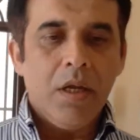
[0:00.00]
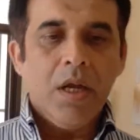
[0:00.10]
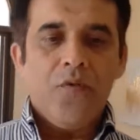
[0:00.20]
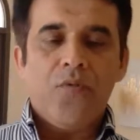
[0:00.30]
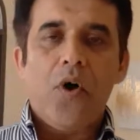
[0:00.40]

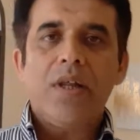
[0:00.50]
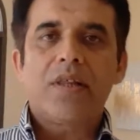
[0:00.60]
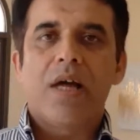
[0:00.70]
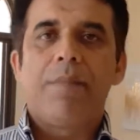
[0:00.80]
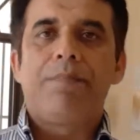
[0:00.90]
For
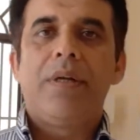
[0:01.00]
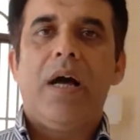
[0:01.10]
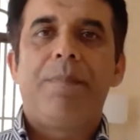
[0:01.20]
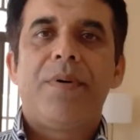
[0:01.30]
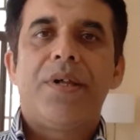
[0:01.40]
example,
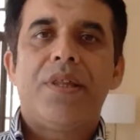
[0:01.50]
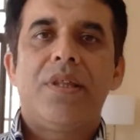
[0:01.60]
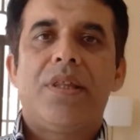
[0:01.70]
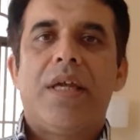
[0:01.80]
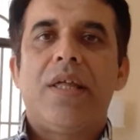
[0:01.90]
a
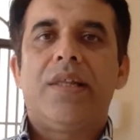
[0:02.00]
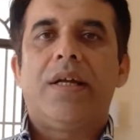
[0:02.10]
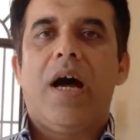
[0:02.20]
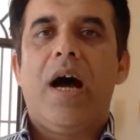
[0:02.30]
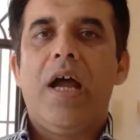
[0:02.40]
person says
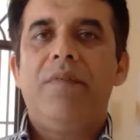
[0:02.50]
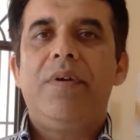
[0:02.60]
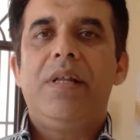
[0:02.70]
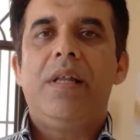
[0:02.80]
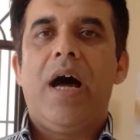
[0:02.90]
that
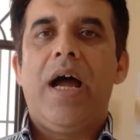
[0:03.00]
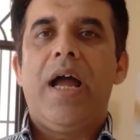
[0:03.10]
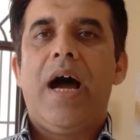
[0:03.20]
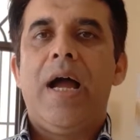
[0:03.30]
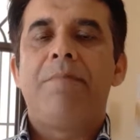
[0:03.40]

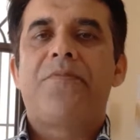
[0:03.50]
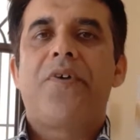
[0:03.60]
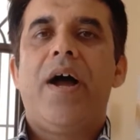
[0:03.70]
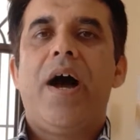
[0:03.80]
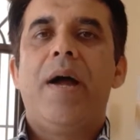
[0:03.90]

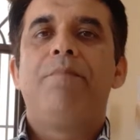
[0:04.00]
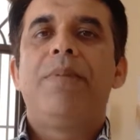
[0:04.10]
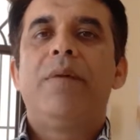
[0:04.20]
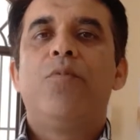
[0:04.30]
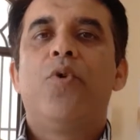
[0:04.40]
I'm
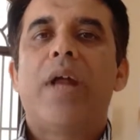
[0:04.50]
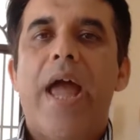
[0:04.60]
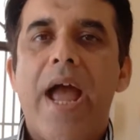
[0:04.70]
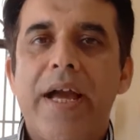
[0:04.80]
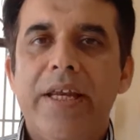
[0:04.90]
being more
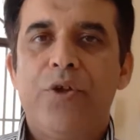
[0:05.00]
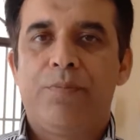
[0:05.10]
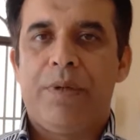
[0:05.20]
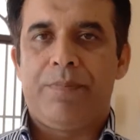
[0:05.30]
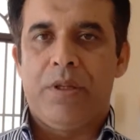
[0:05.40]
angry to
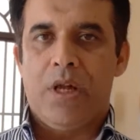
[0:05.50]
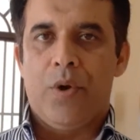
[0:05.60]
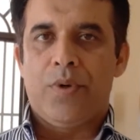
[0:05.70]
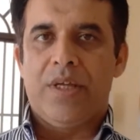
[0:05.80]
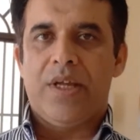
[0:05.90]
people
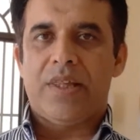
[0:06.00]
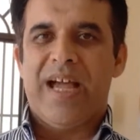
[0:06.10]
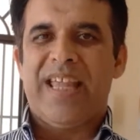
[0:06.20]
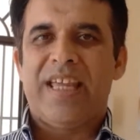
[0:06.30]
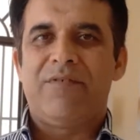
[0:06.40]
nowadays,
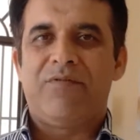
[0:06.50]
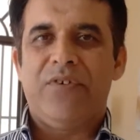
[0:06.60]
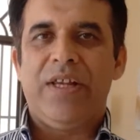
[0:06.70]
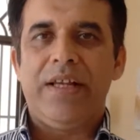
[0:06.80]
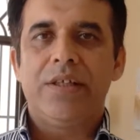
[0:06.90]
I can
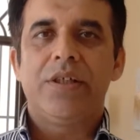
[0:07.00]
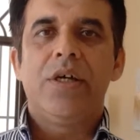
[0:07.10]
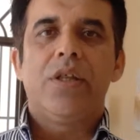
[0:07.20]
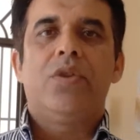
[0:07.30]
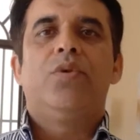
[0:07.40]
feel
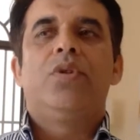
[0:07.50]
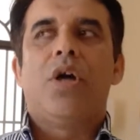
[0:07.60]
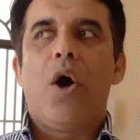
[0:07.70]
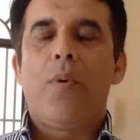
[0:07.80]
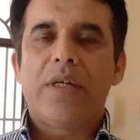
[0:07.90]
it. So
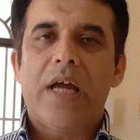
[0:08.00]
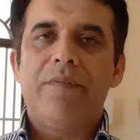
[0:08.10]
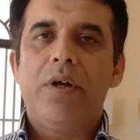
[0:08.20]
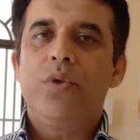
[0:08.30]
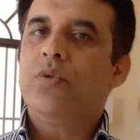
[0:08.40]
now what I
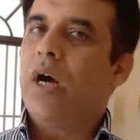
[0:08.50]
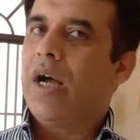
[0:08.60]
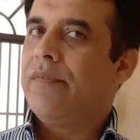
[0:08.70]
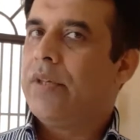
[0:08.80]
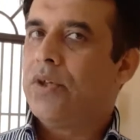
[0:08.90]
will do,
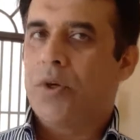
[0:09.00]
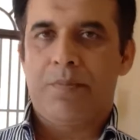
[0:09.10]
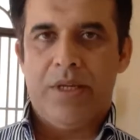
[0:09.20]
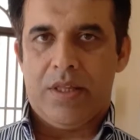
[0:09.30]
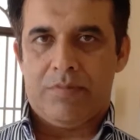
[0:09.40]
I will not
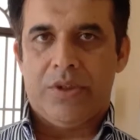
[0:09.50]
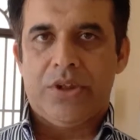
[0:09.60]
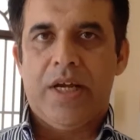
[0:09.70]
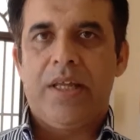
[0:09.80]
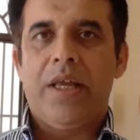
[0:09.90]
be as much
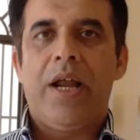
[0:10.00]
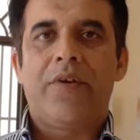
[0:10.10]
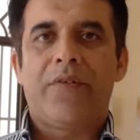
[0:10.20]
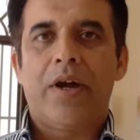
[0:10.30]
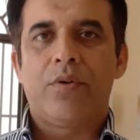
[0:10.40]
angry, I'll
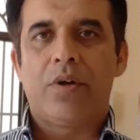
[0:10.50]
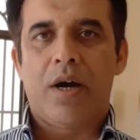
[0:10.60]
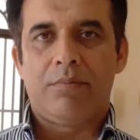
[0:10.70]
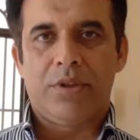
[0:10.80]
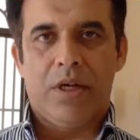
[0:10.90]
try to
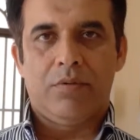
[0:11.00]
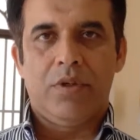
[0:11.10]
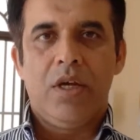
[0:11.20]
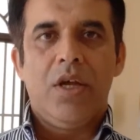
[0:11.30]
calm down.